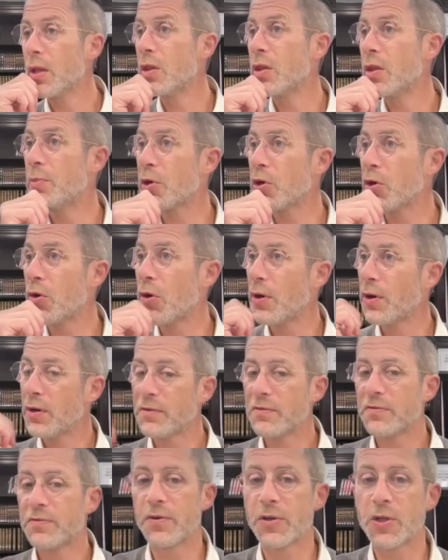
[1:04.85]
The Bechor,
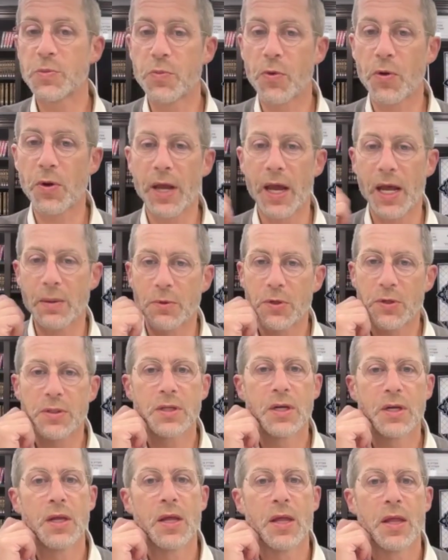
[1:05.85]
firstborn animals.
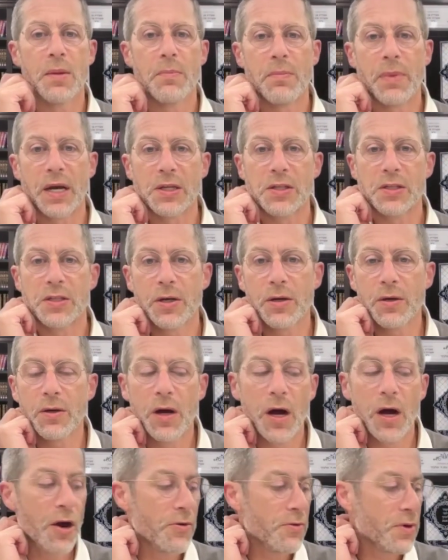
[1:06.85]
Maiser,
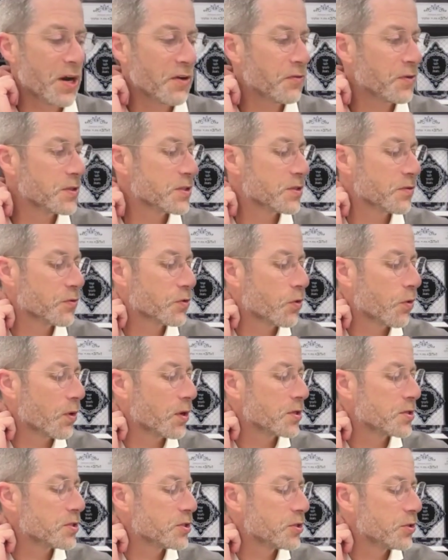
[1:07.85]
a reference, of
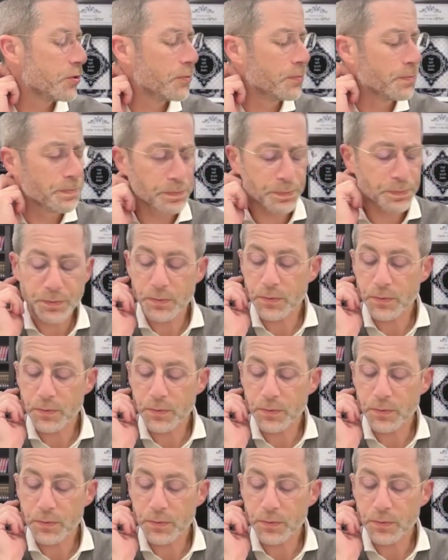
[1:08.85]
course, to